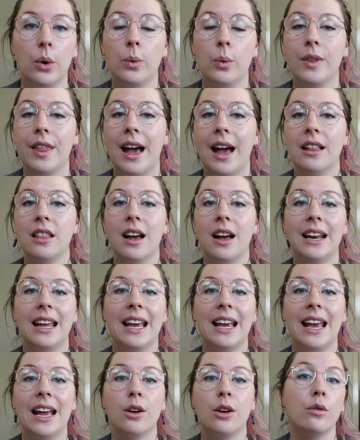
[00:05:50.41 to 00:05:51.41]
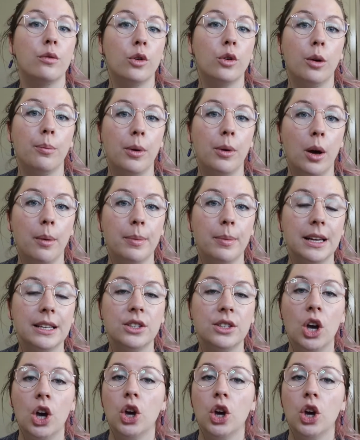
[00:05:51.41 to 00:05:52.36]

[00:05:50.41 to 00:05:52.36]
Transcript: or without lighting a candle for a purpose.